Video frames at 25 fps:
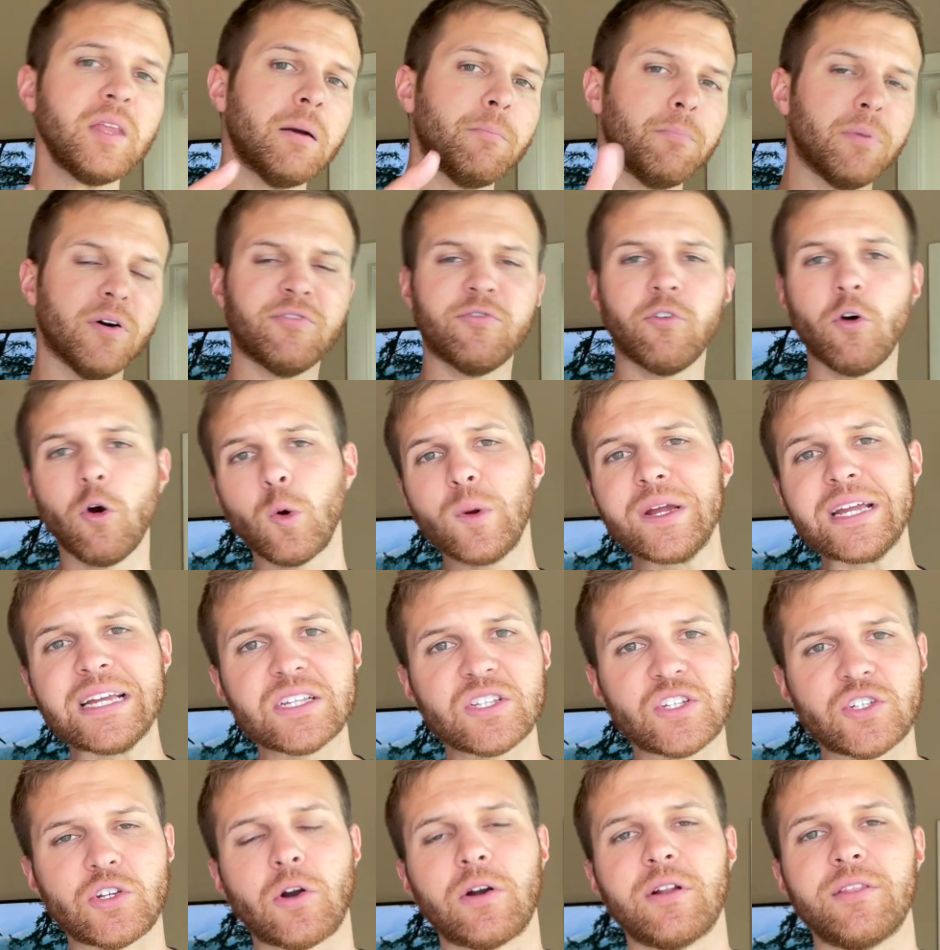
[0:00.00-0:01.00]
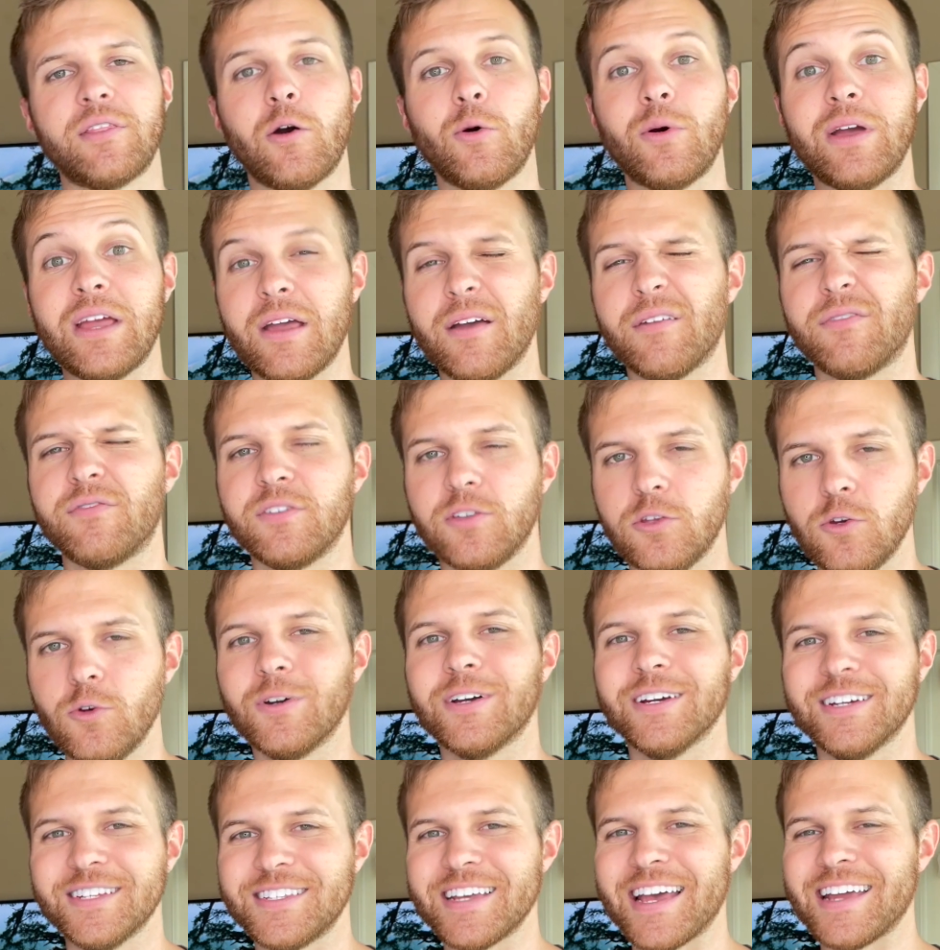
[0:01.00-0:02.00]
Before we get started though, if you
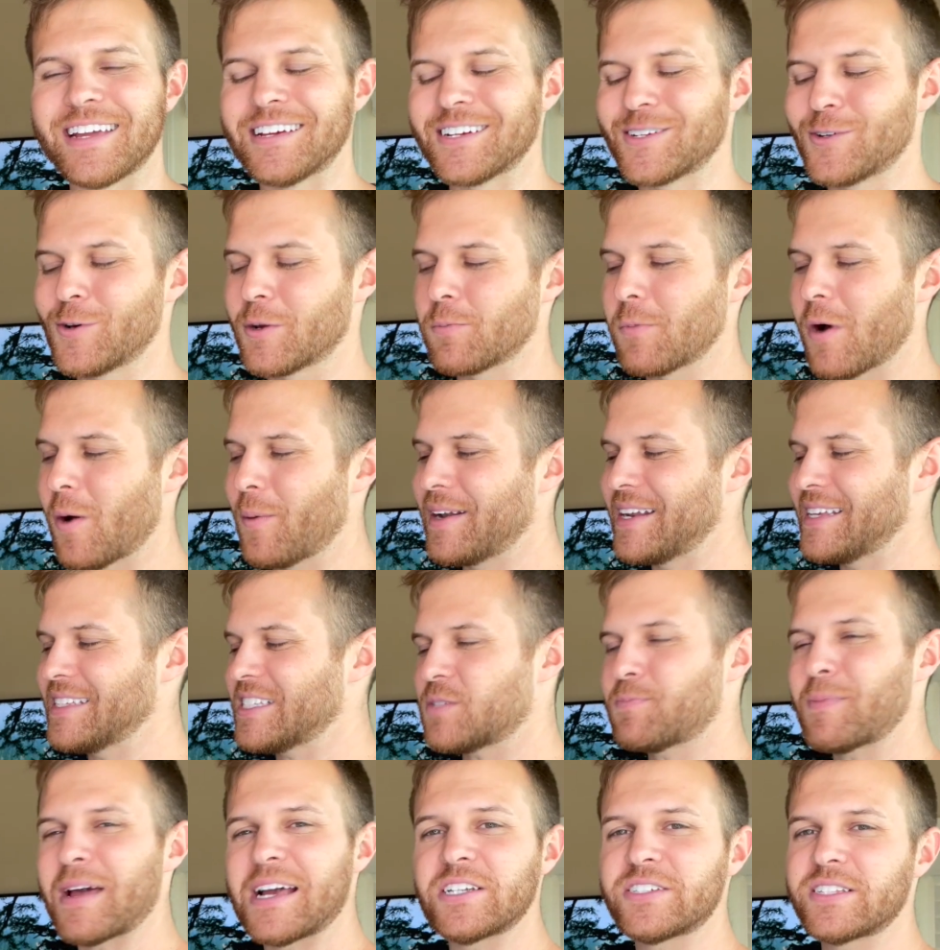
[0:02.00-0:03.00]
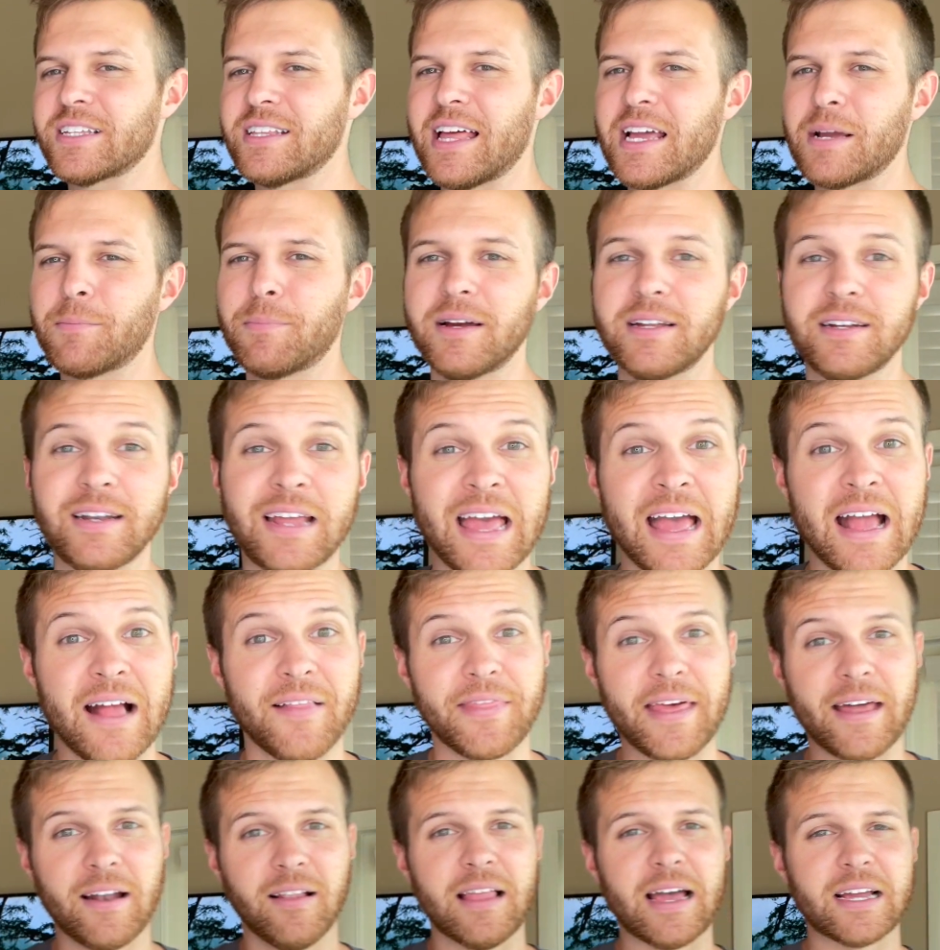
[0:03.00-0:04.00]
could take a quick moment and smash the like button,
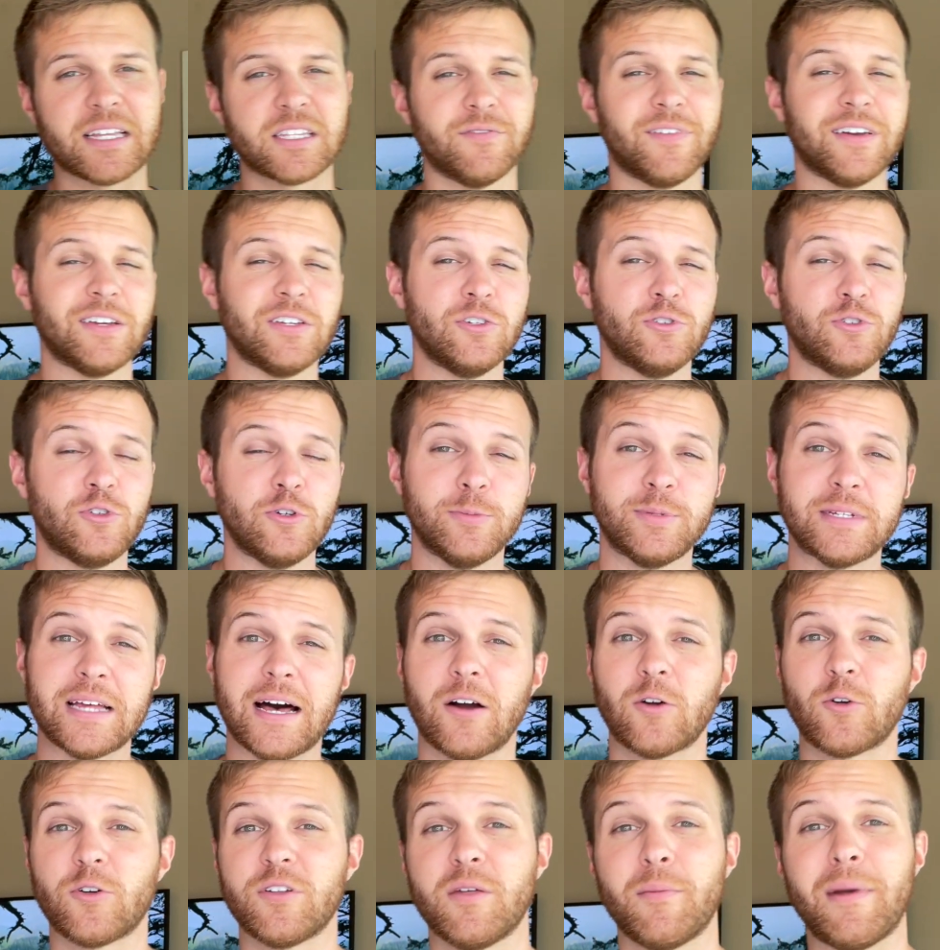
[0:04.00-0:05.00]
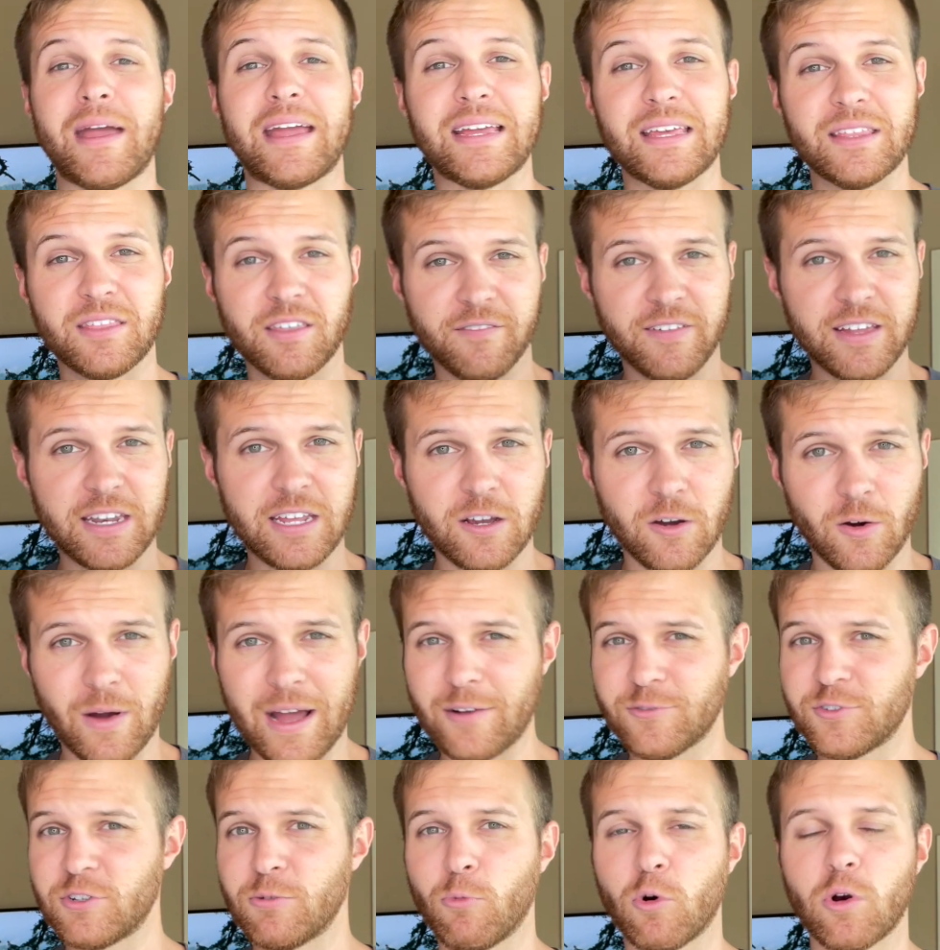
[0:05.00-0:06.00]
that'll activate YouTube's algorithm and get the video
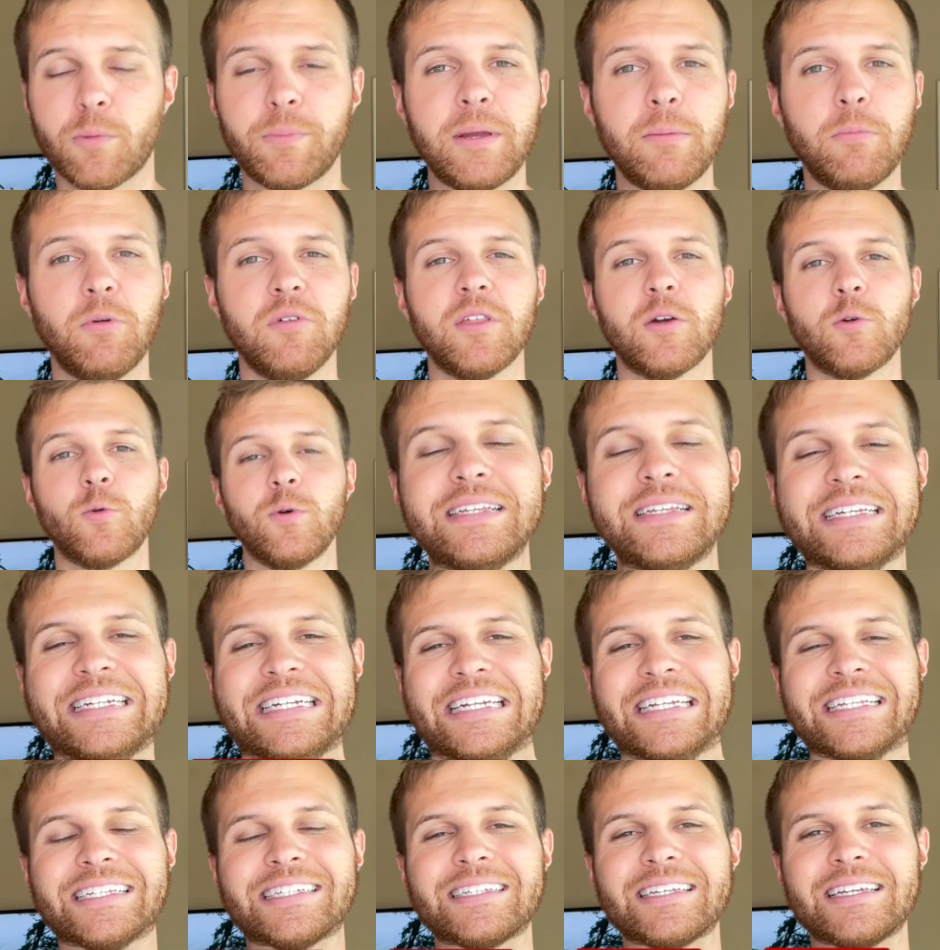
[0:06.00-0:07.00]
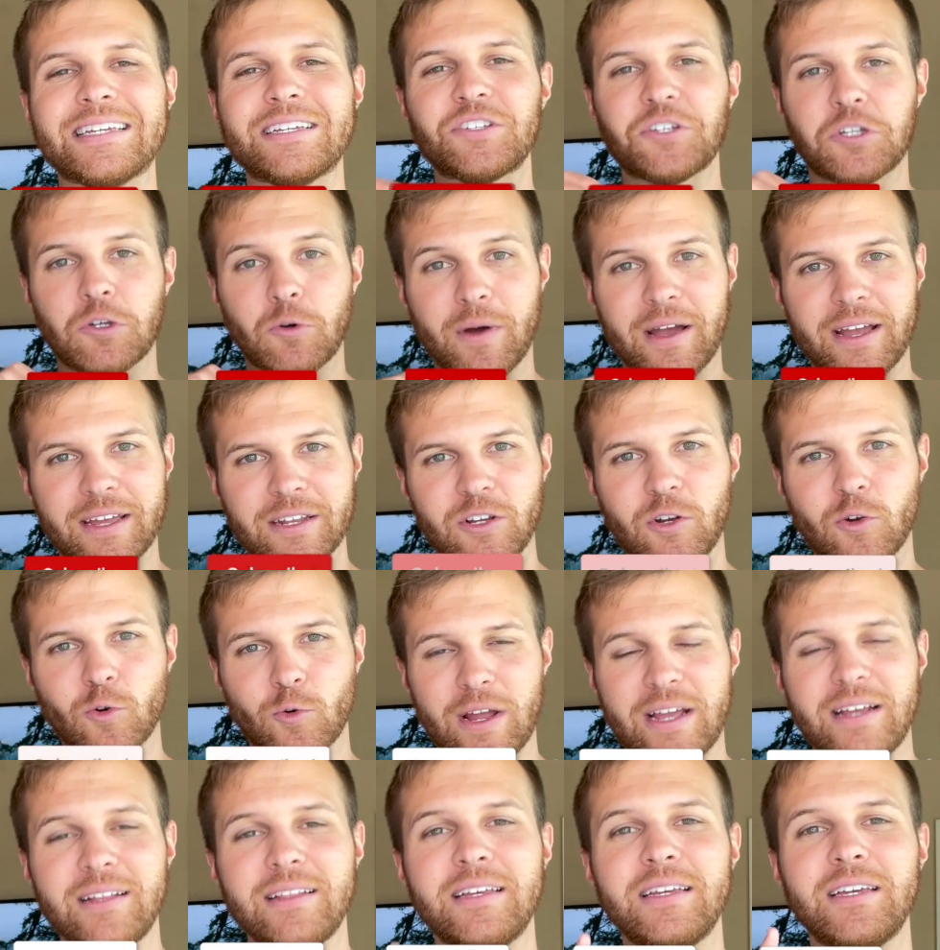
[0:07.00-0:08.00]
out to more people that need to see it. So I
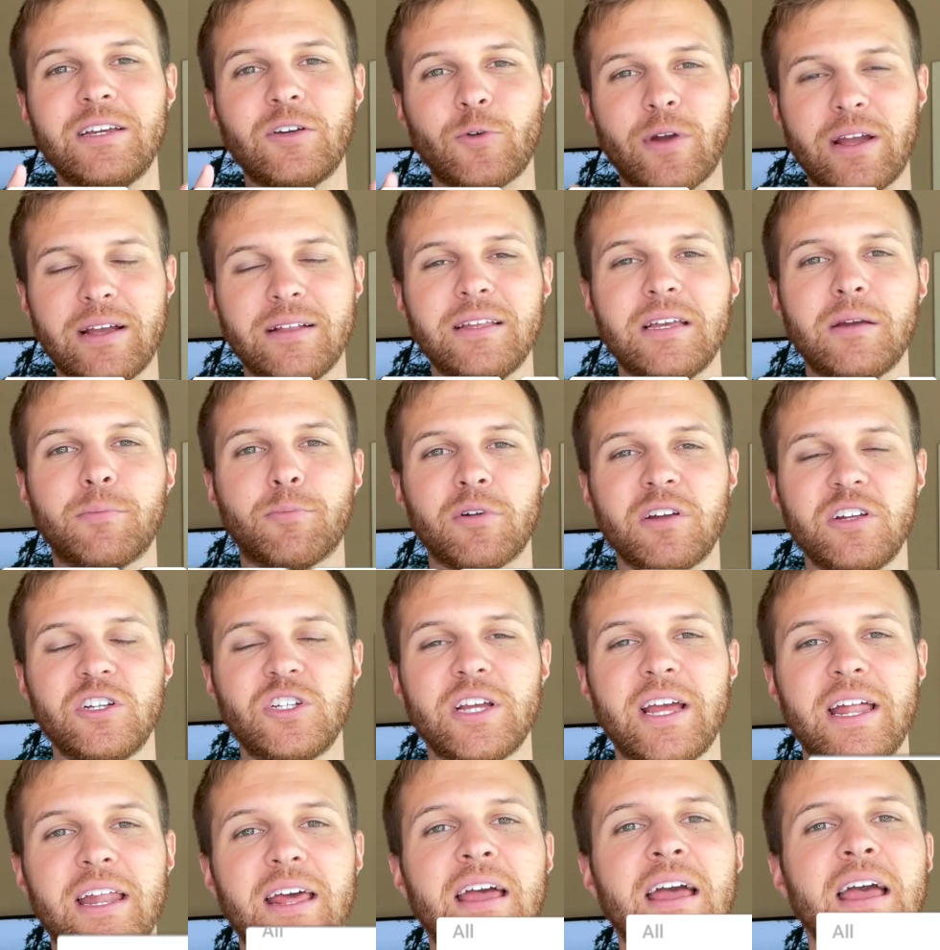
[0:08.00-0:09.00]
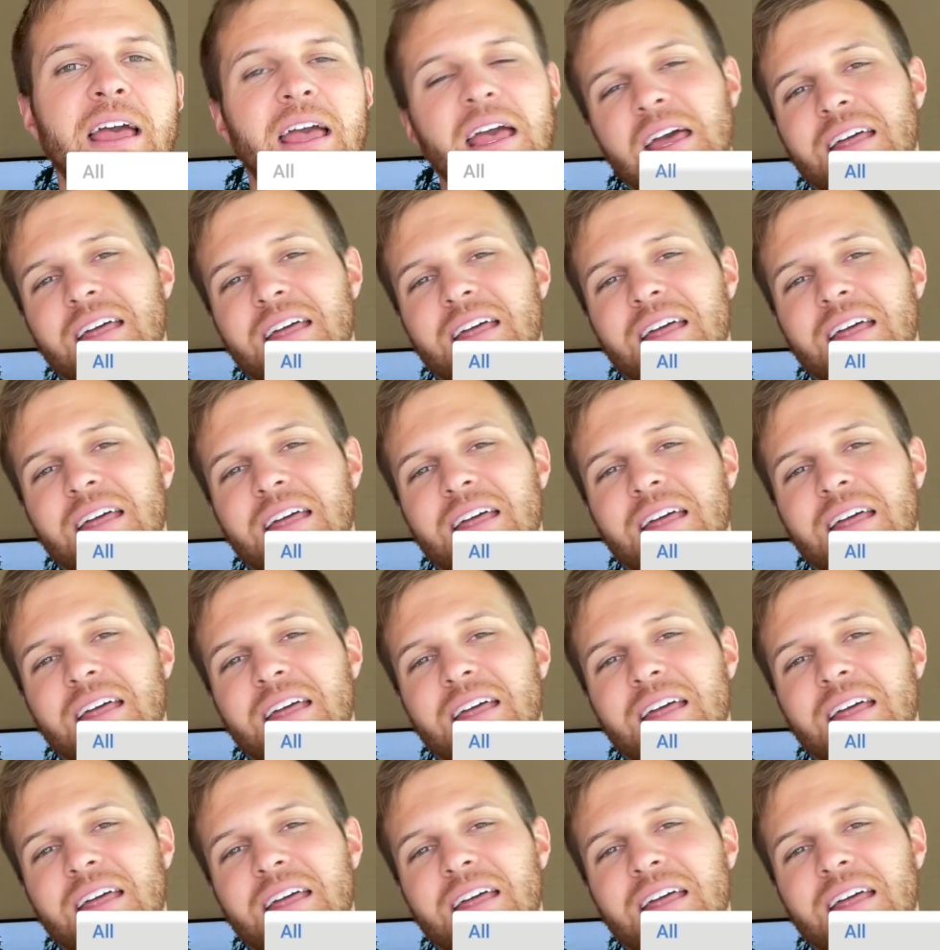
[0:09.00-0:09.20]
greatly, greatly appreciate it.